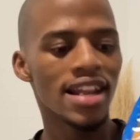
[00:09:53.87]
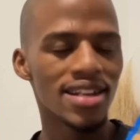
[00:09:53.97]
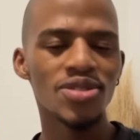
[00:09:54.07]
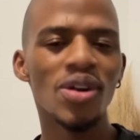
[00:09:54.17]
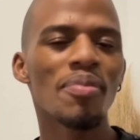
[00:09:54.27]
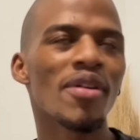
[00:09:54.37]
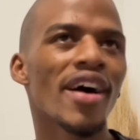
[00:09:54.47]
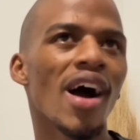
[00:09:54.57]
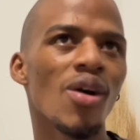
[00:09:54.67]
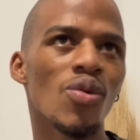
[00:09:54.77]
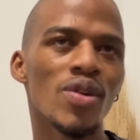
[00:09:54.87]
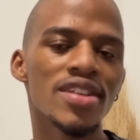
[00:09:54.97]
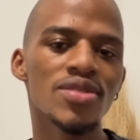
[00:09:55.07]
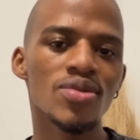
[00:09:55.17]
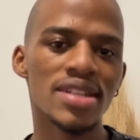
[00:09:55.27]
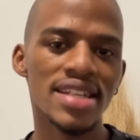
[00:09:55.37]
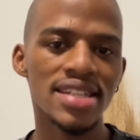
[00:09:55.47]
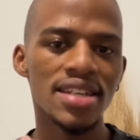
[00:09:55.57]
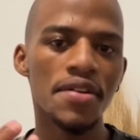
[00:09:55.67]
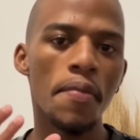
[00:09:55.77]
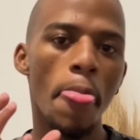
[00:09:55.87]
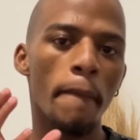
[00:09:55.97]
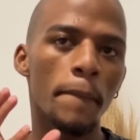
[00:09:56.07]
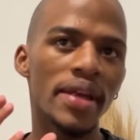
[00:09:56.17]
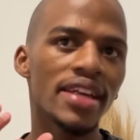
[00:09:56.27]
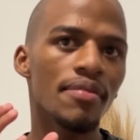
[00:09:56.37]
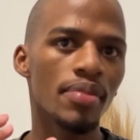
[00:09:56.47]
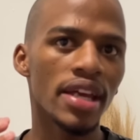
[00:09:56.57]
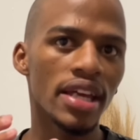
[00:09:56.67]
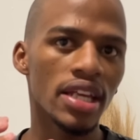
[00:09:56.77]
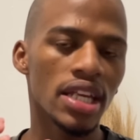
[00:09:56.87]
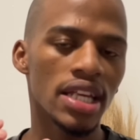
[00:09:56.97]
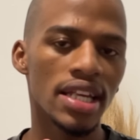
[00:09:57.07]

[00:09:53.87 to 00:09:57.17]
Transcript: Let's talk about how isn't the same pick and pay.